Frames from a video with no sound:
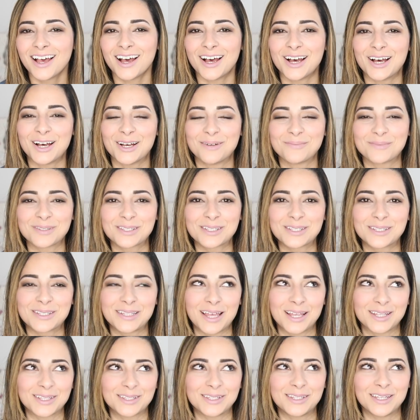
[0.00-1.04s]

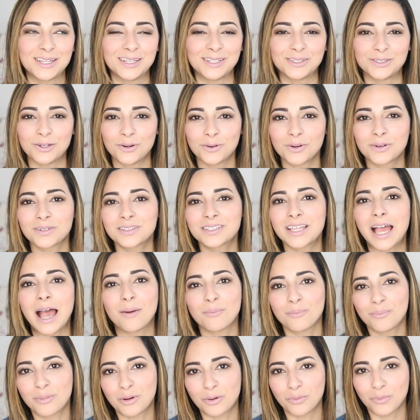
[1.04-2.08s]
that they don't
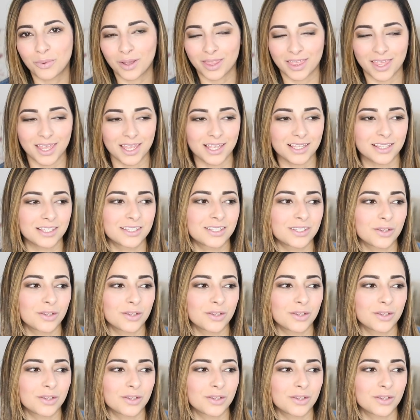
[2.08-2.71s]
tamper with it.